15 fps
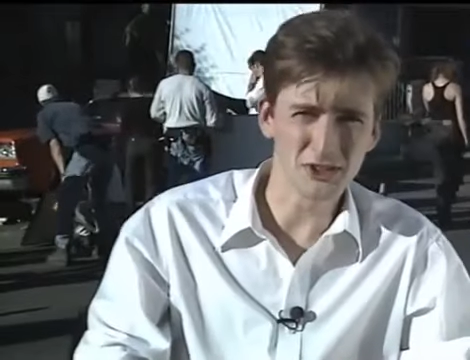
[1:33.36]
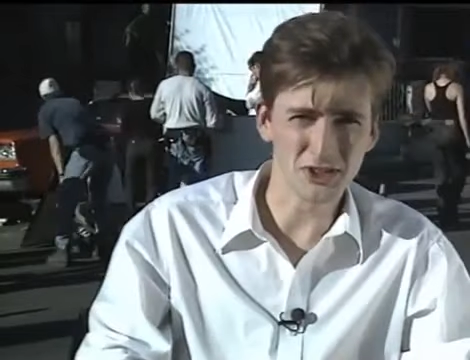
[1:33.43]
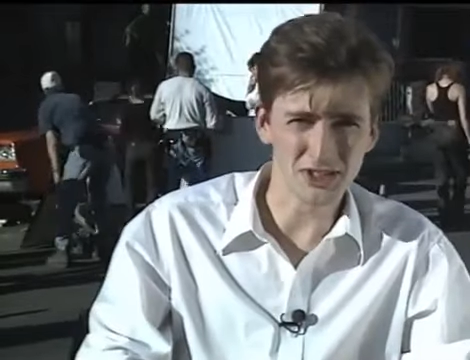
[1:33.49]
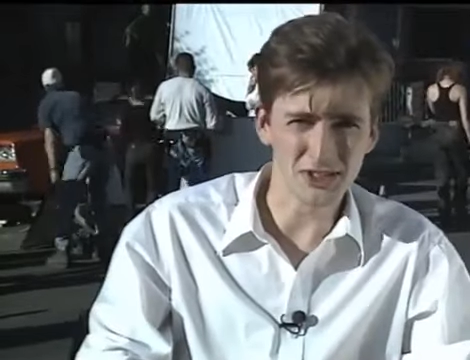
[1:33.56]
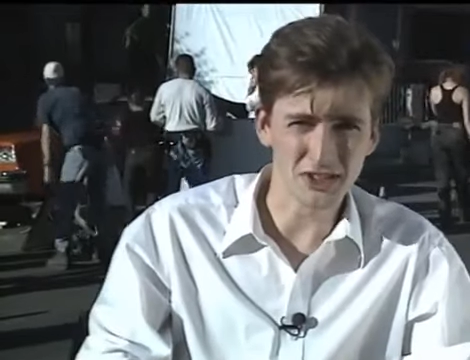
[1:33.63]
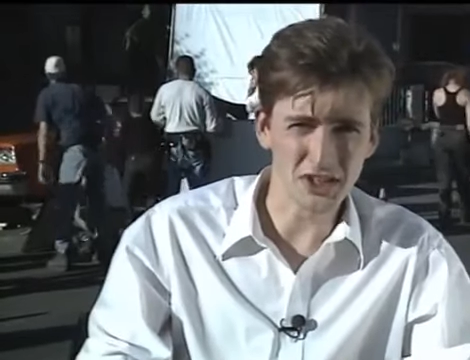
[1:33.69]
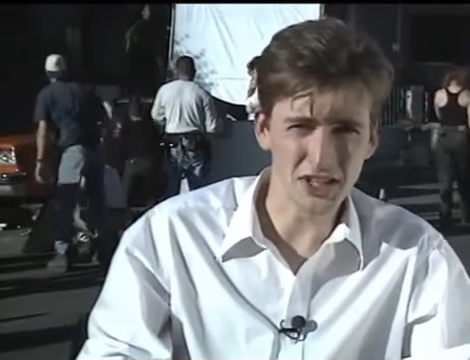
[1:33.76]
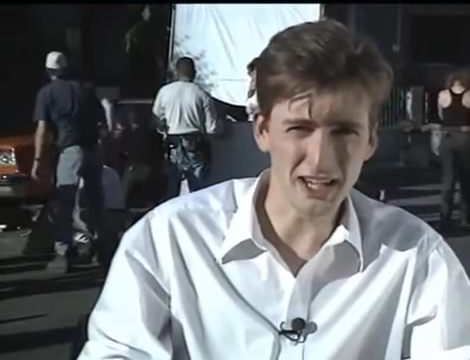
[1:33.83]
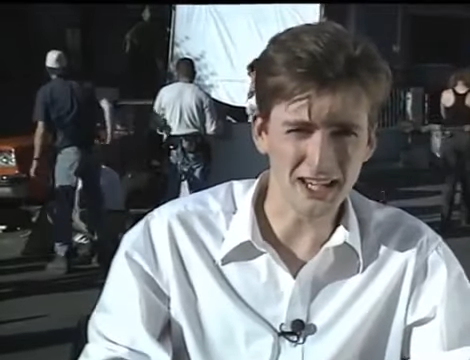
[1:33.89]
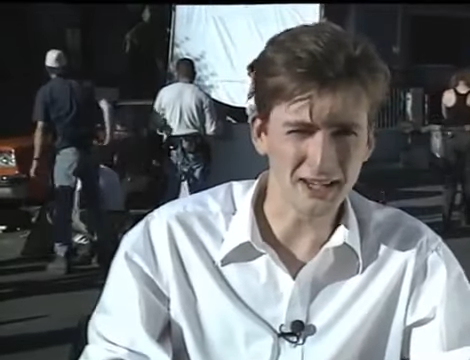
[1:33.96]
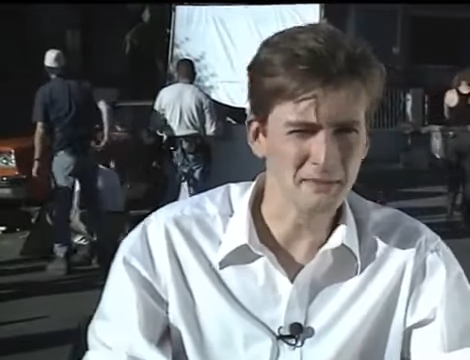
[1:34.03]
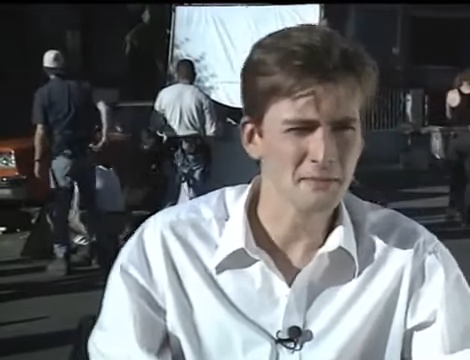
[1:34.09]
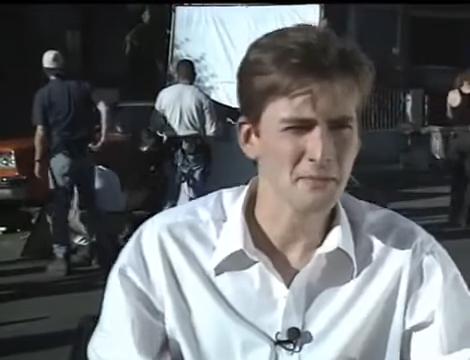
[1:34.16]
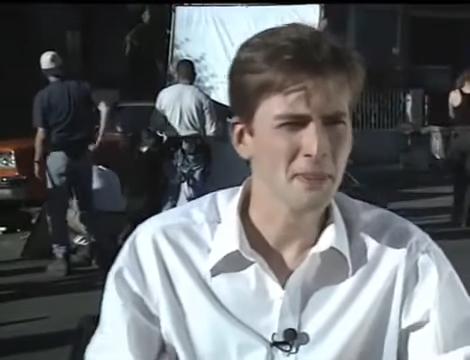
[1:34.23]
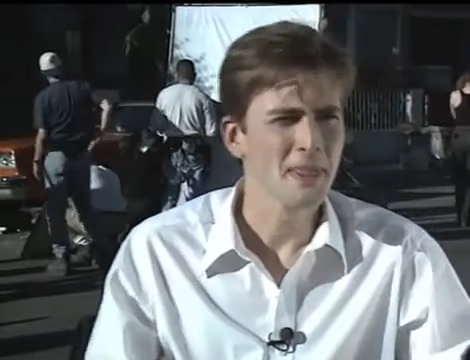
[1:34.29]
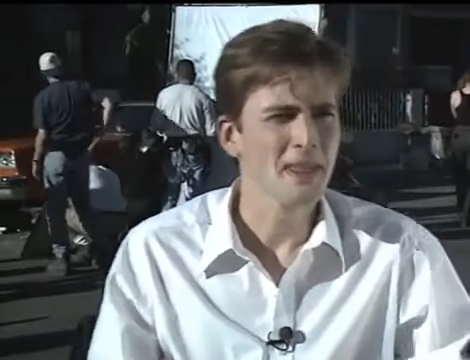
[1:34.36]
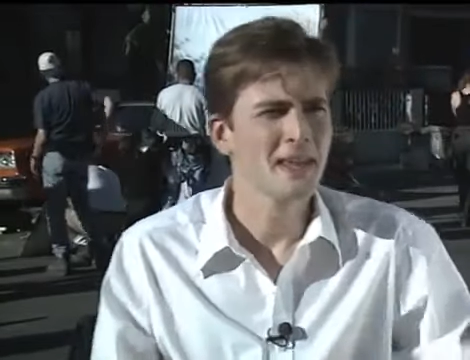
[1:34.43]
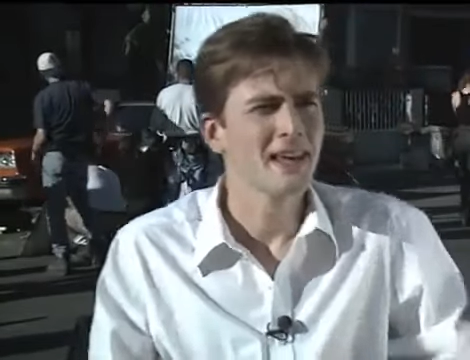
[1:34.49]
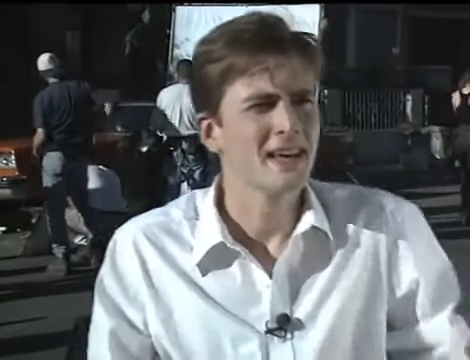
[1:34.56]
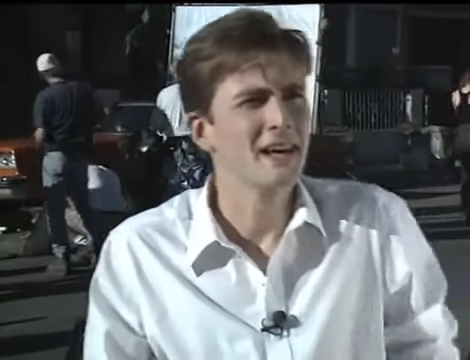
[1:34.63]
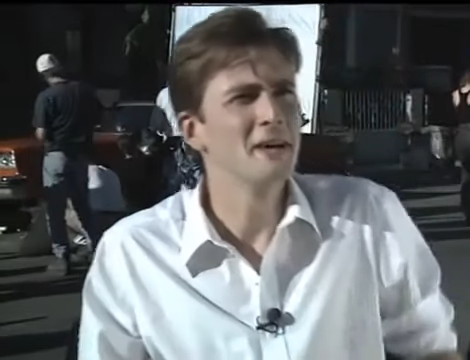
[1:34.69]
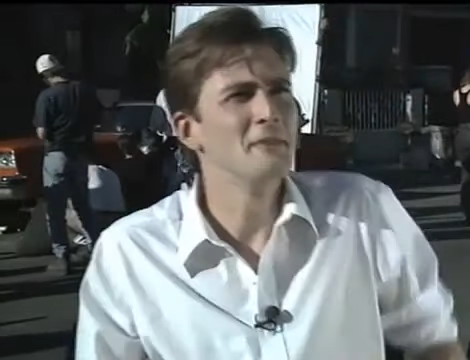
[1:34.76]
streets today.
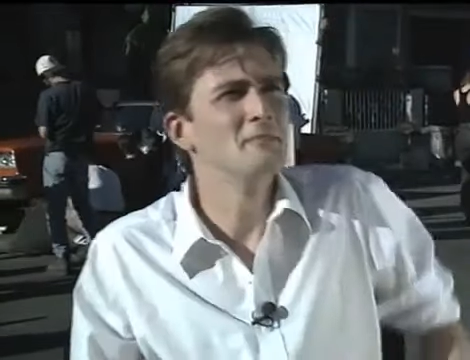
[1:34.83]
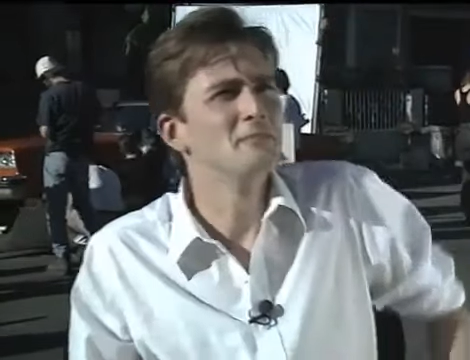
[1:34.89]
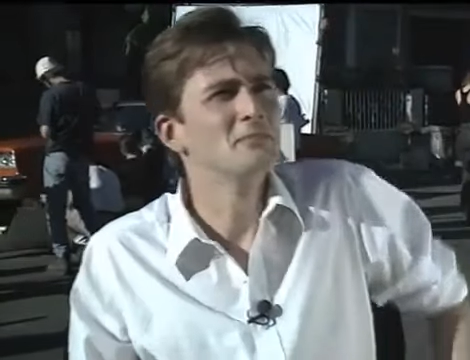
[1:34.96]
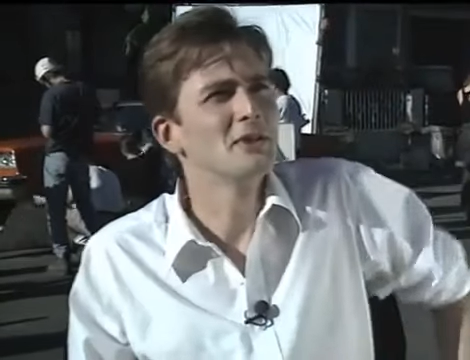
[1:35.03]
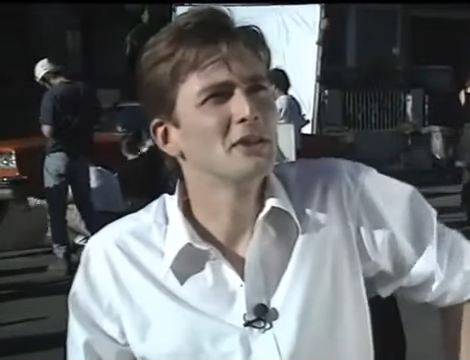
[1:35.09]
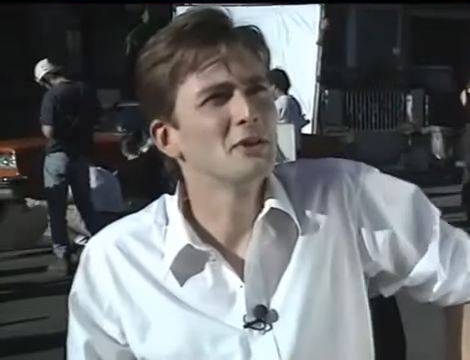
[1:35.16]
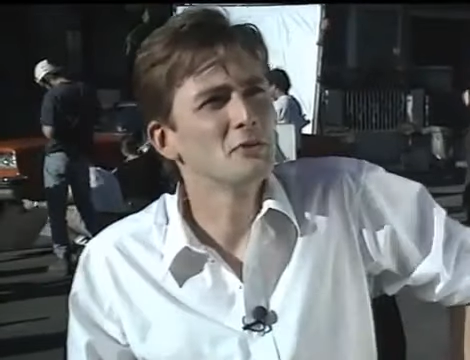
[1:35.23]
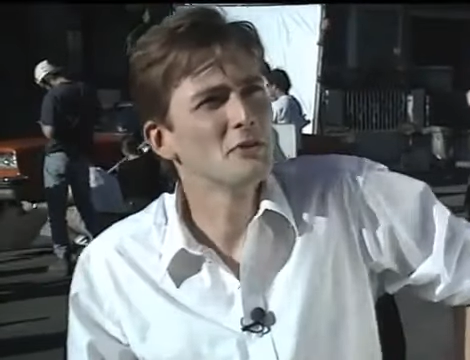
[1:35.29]
You know,